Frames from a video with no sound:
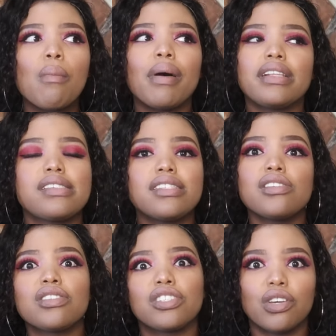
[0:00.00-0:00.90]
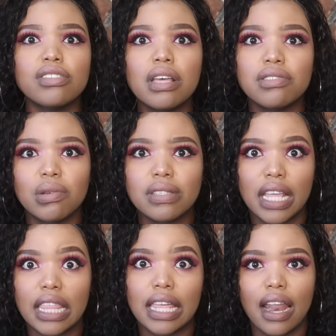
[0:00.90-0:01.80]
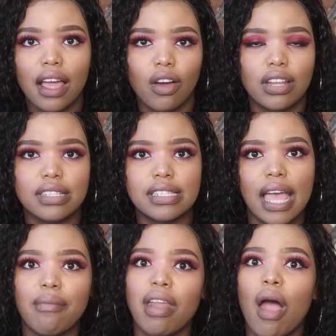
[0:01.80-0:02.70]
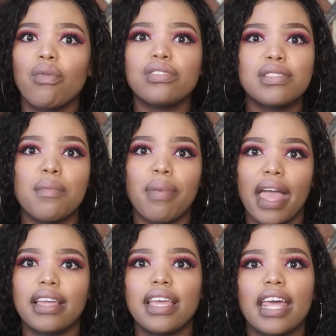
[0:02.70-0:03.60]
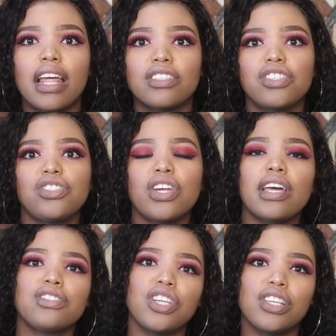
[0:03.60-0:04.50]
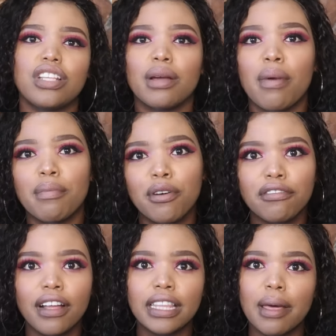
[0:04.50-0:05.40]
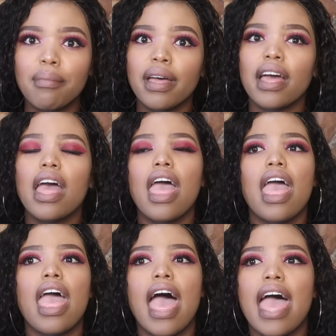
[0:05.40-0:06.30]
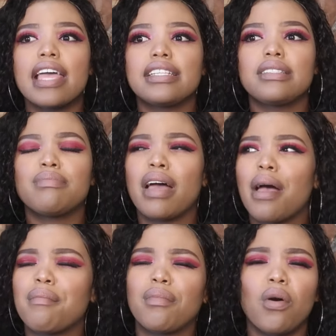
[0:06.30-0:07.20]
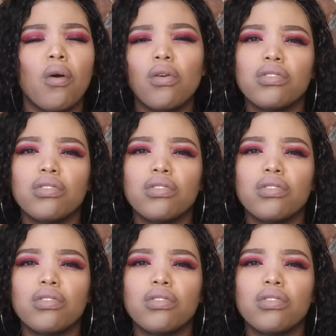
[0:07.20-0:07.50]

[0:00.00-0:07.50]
But still, because I was so scared that I had gotten scammed, I went to the bank and I just tried to change like my profile number and all